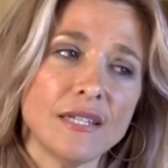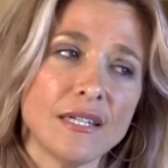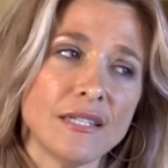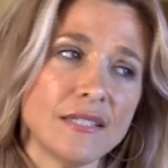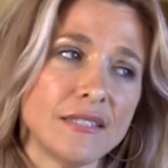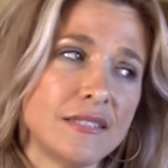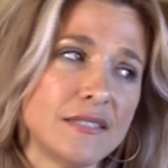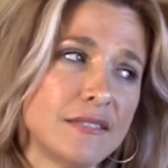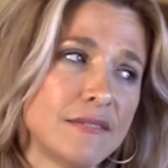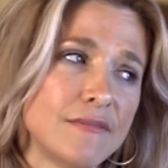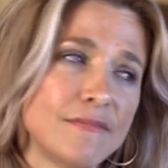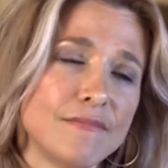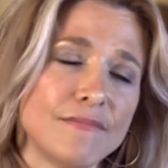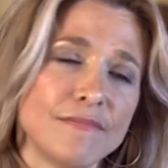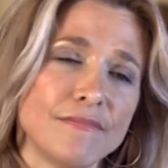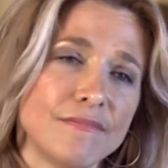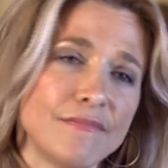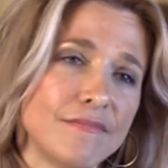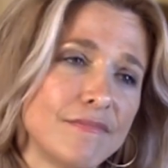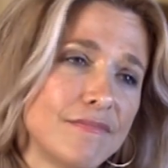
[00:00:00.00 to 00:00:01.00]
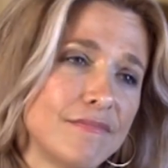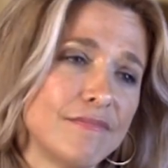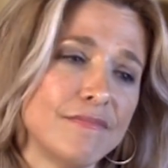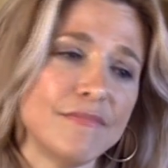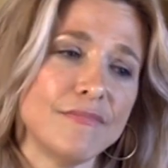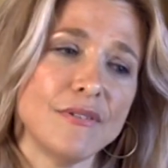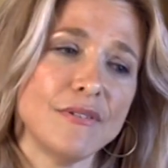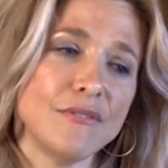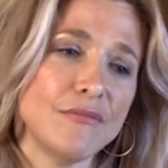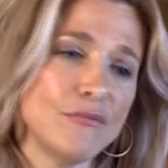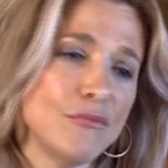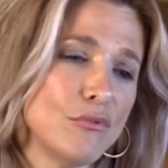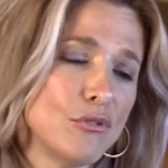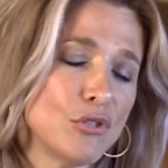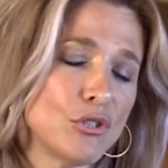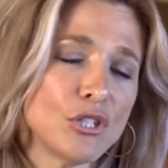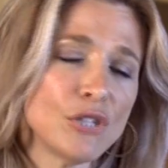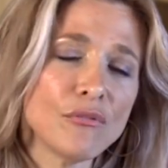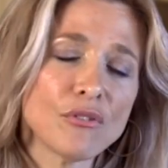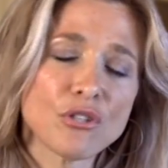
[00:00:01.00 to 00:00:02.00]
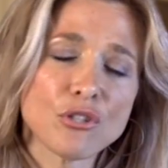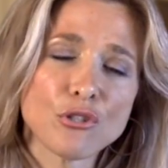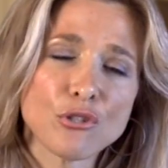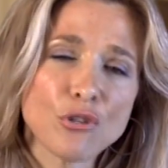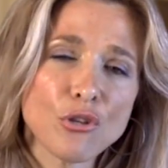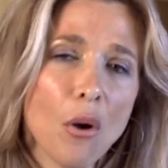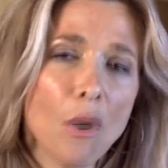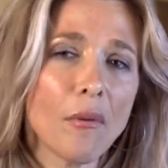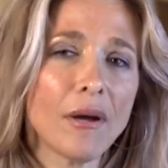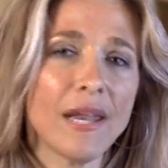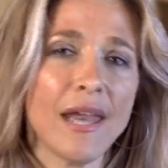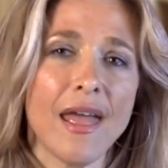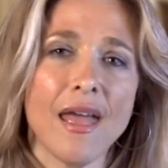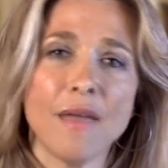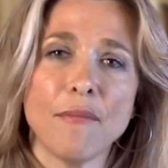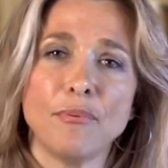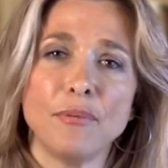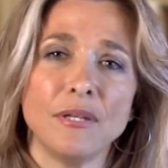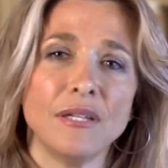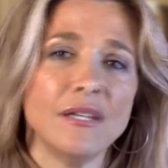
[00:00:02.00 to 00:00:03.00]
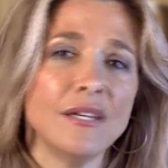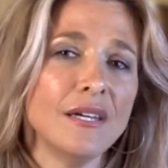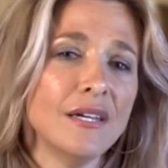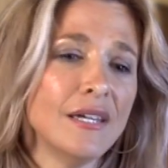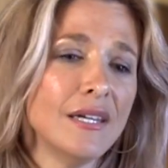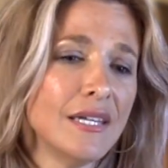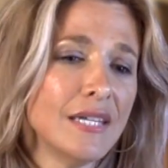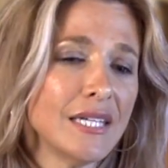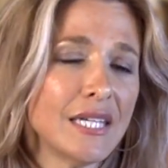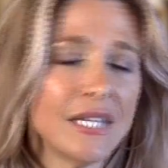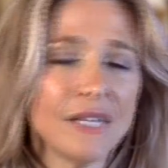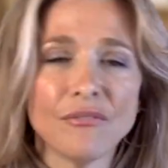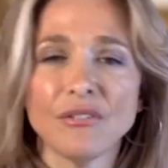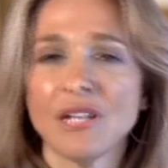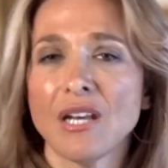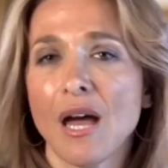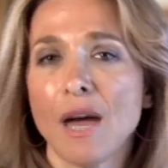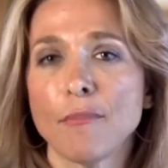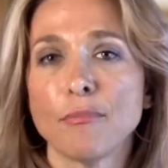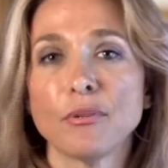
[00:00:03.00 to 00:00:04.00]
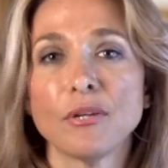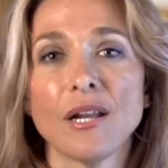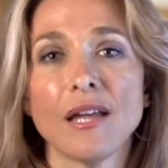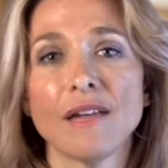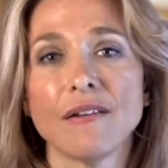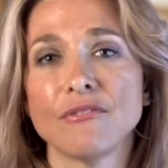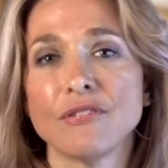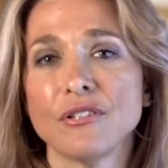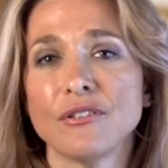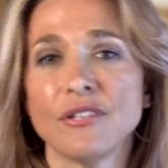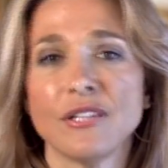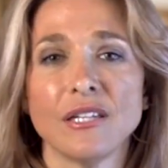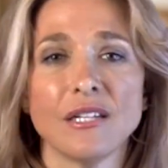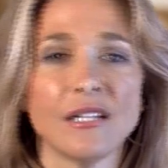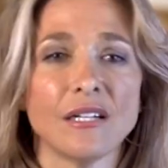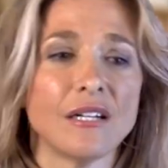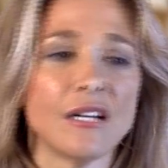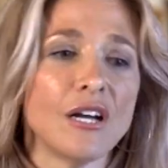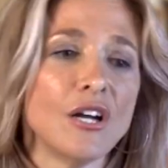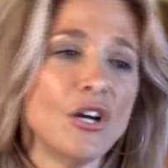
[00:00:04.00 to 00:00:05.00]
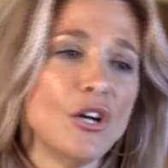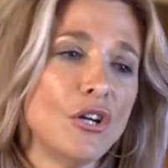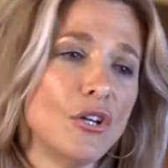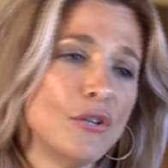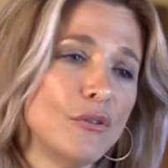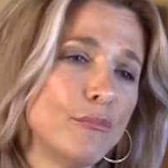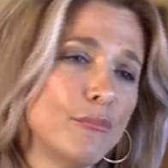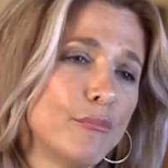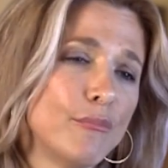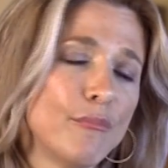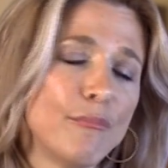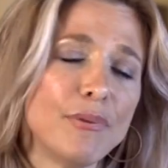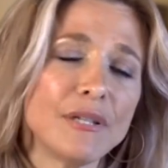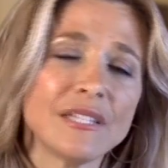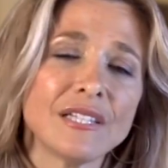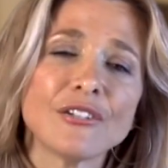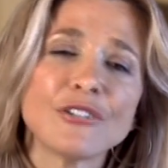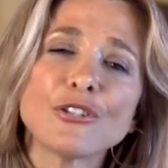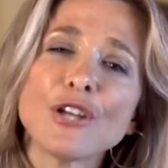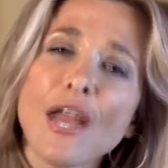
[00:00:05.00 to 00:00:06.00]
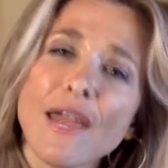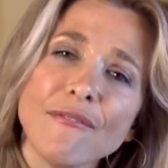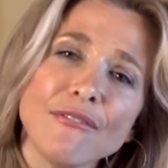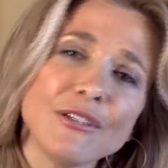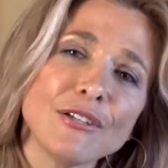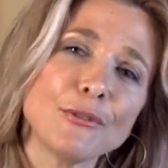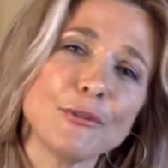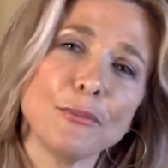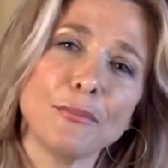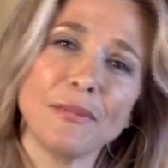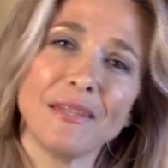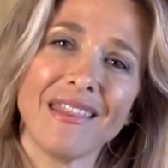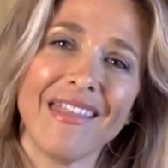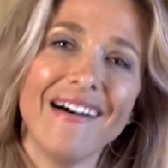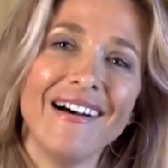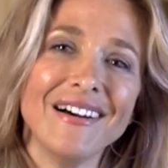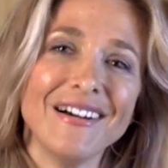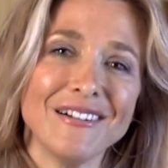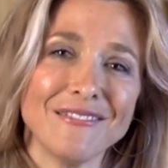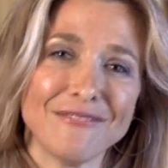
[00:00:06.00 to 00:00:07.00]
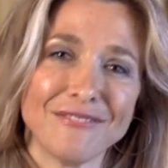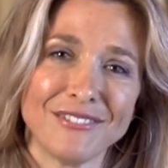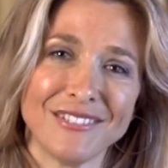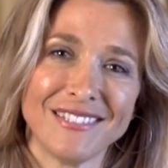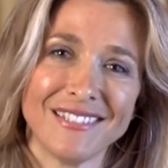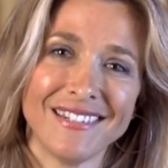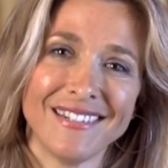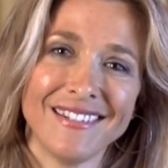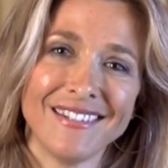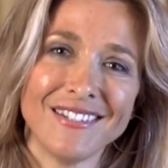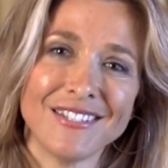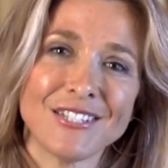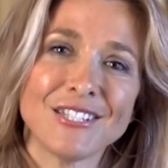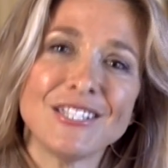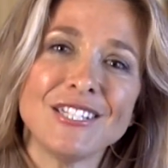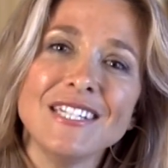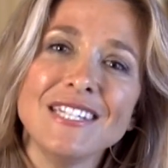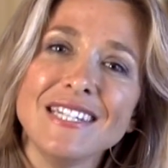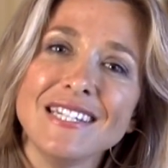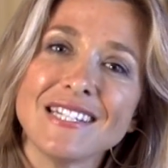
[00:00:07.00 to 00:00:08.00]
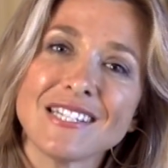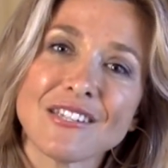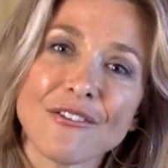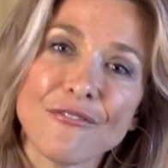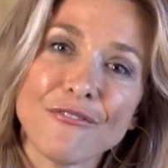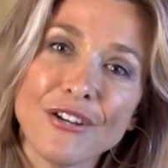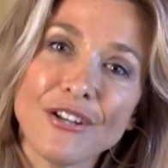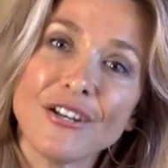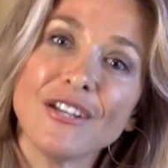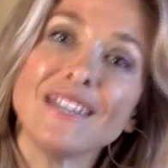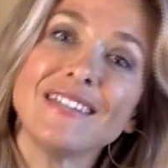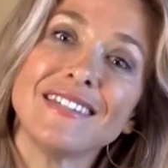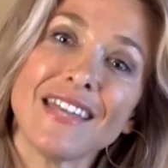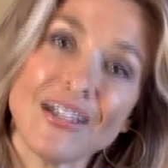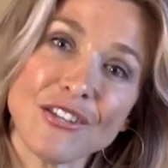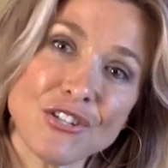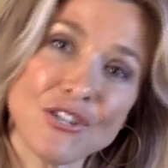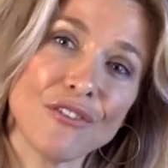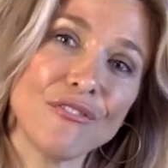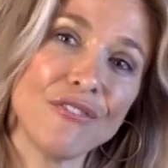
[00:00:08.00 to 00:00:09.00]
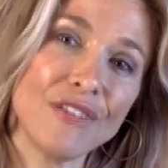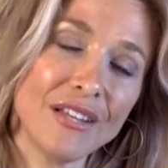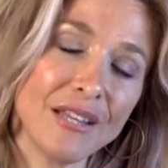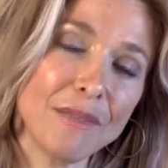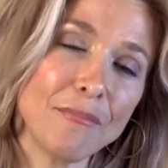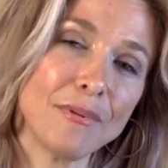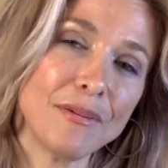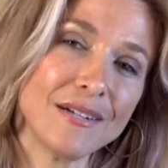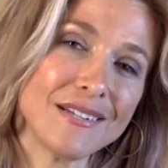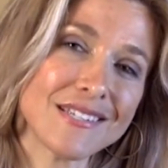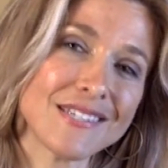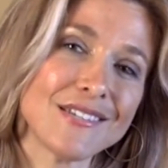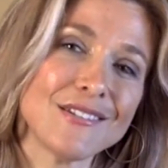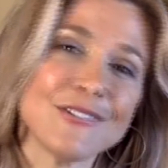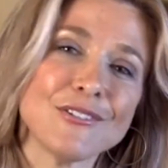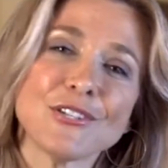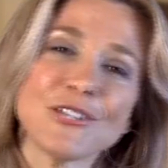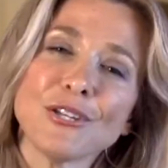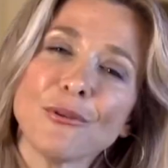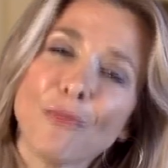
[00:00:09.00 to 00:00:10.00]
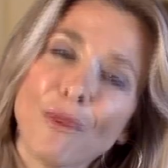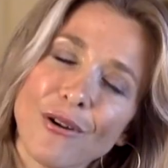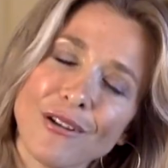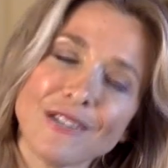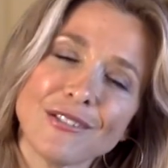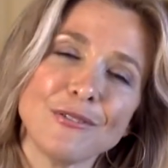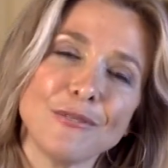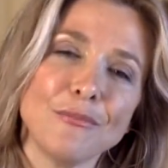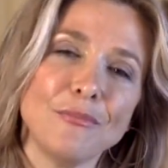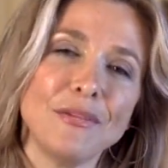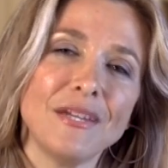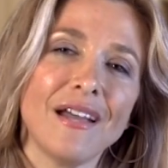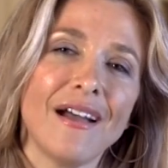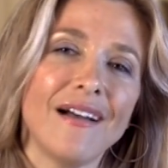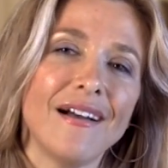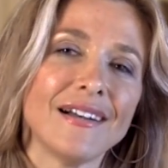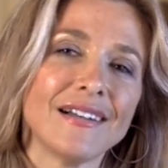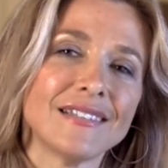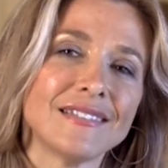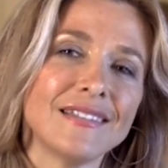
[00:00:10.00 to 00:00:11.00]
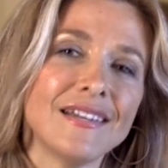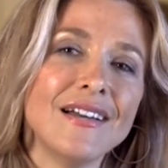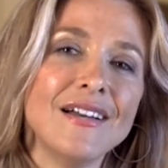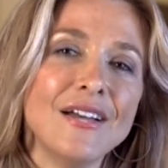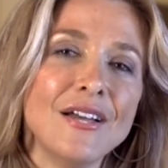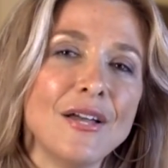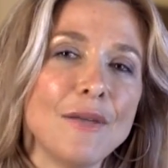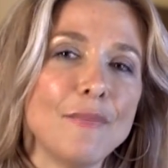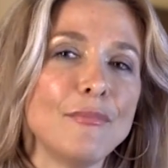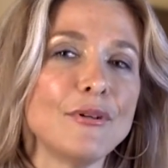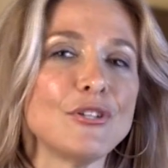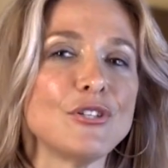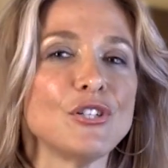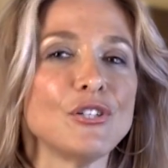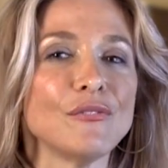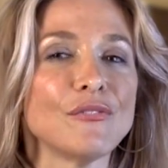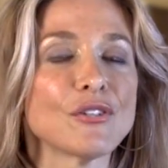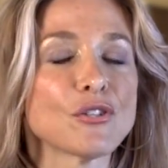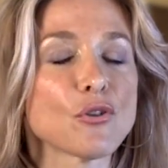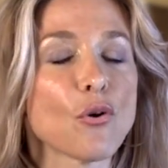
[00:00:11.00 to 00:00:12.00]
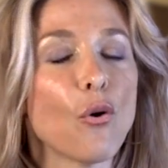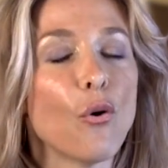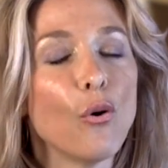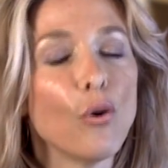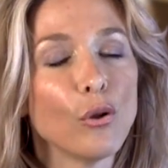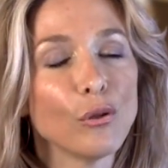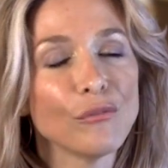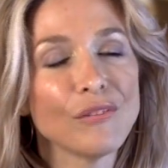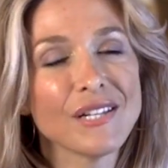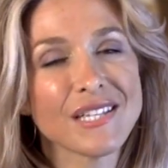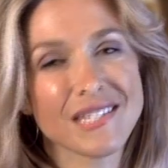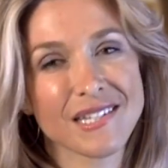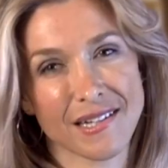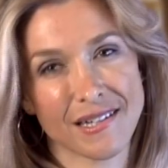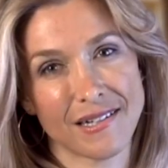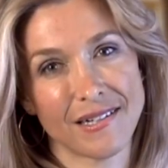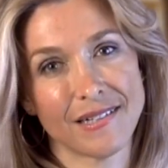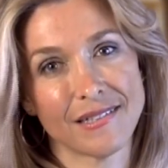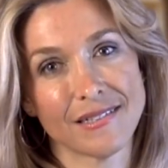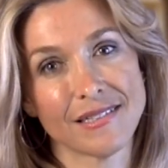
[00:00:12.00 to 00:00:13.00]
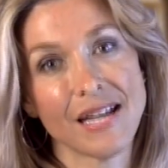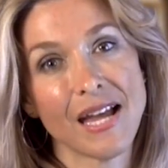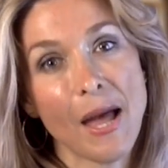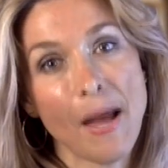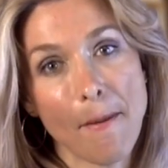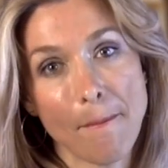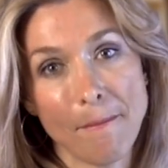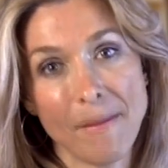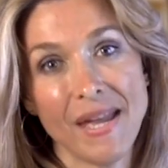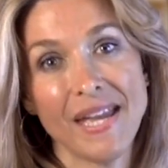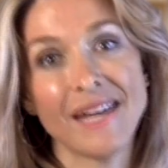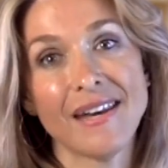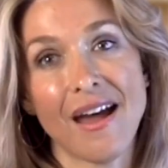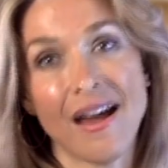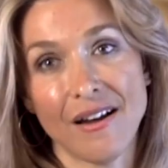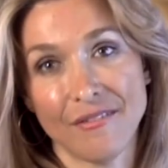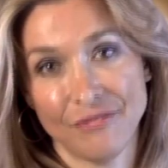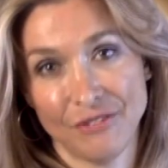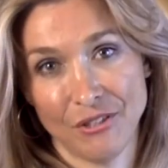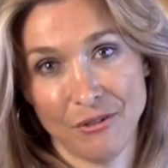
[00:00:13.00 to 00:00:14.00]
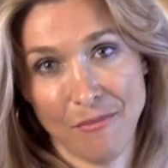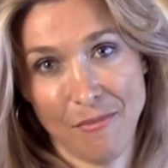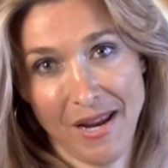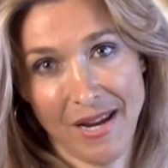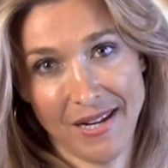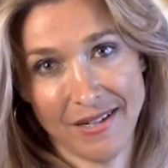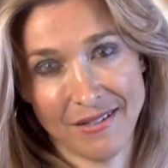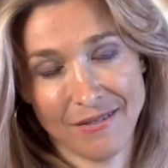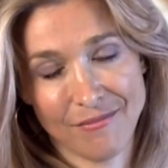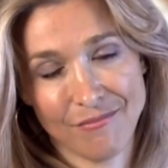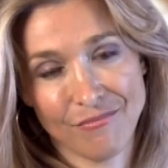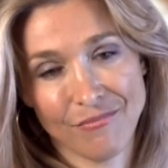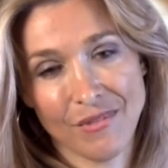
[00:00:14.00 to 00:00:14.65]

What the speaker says: that she was so unhappy, giving up on everything, but craving to be loved. She is a very touchy-feely person. She wanted to be hugged, but she was always hurt, man after man.